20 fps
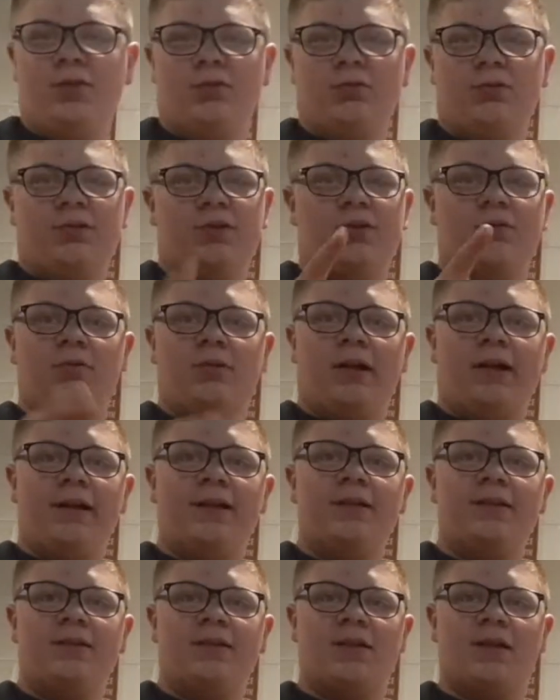is you
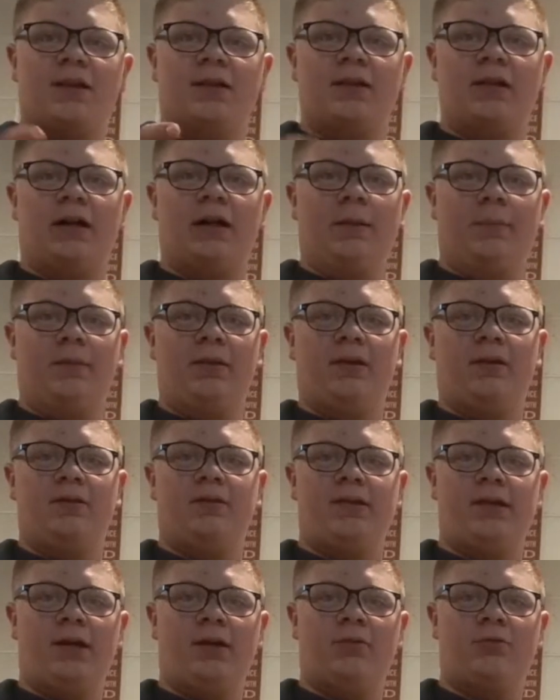guys can copy it
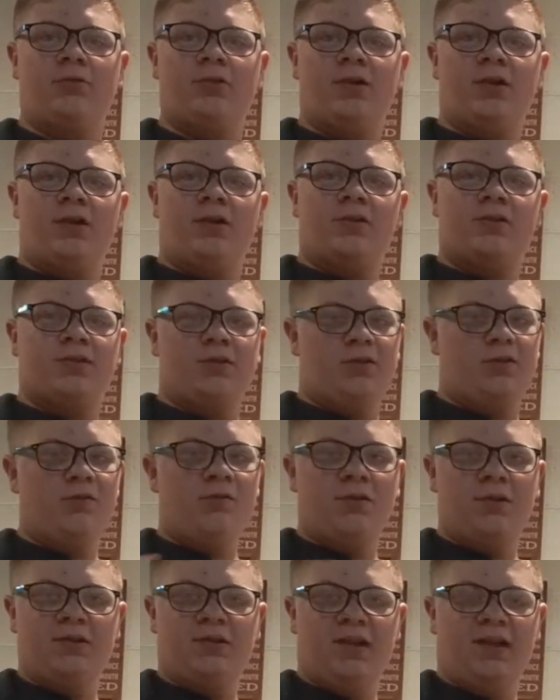down so that you
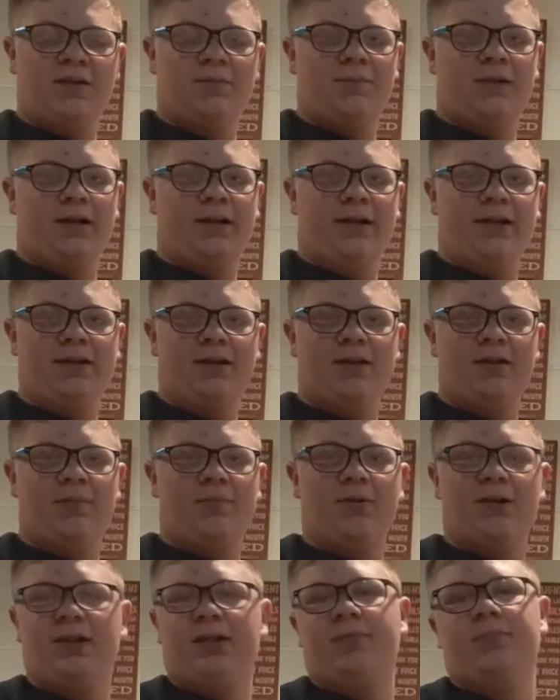can take my idea,
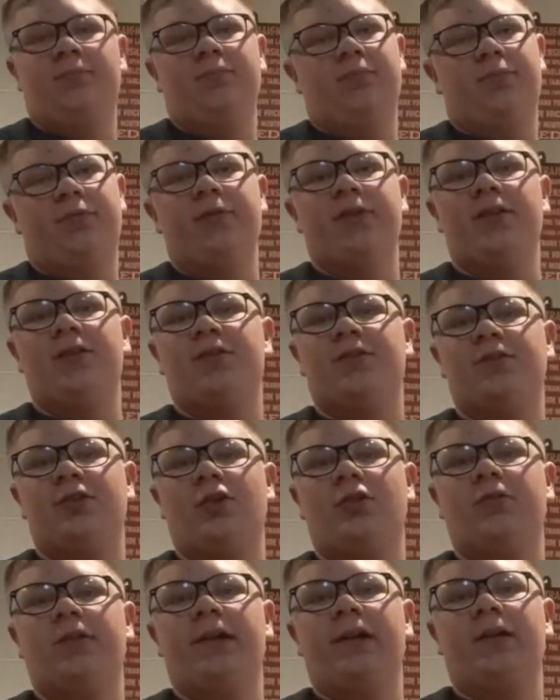but please
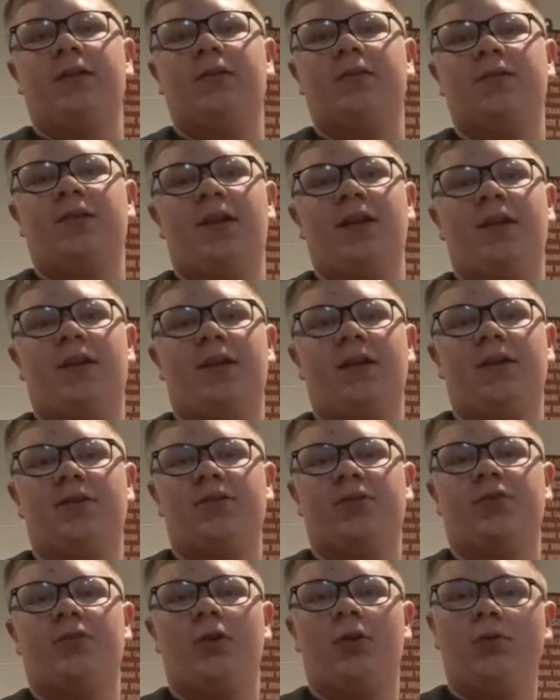don't take it as
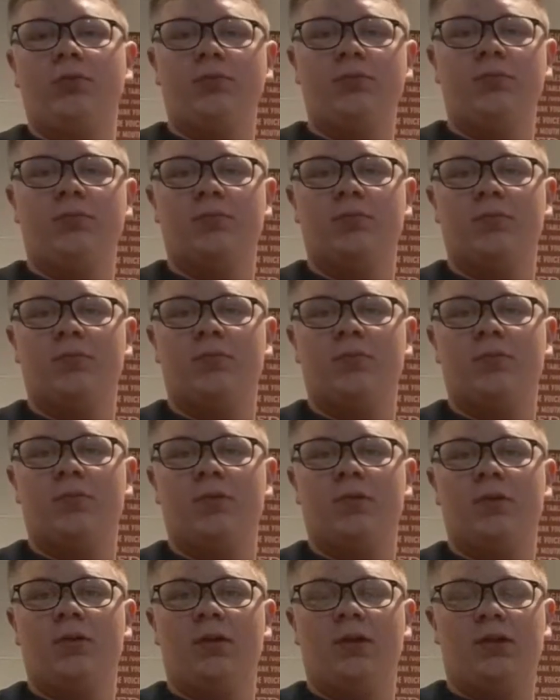your own,
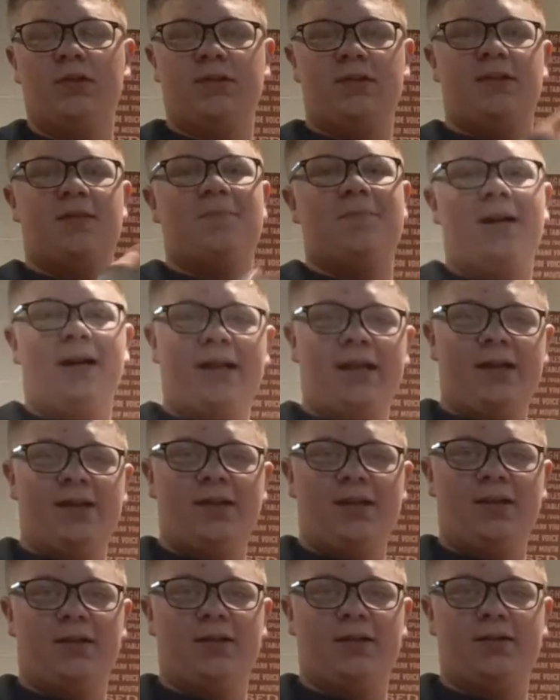because it's my
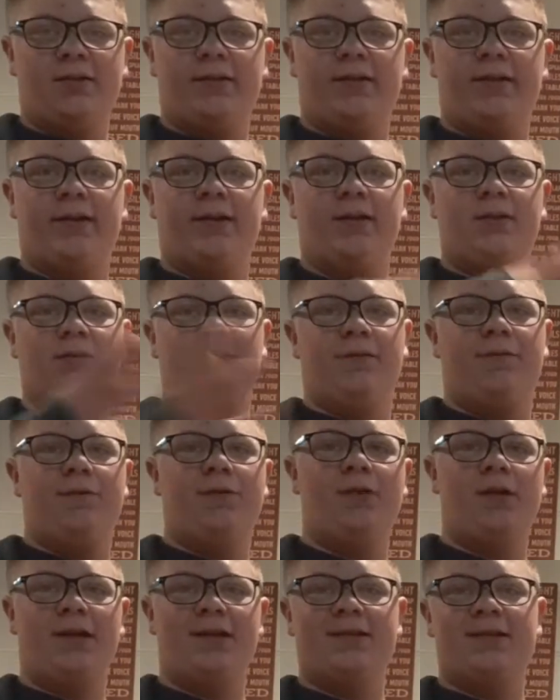idea, and if
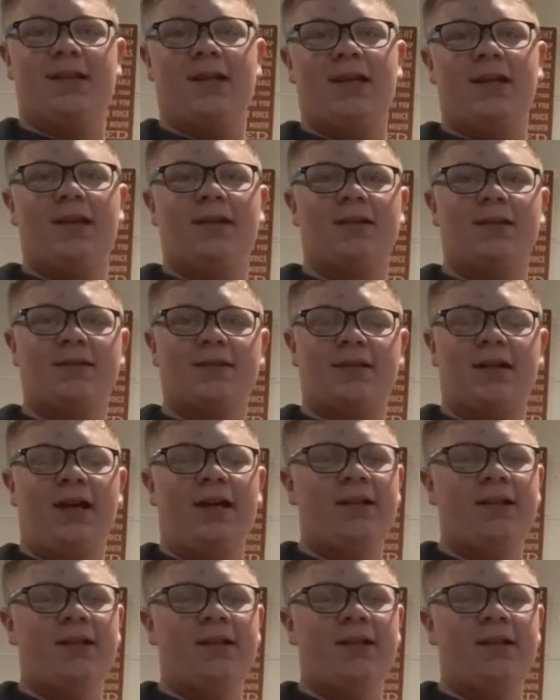you guys take it, that's kind of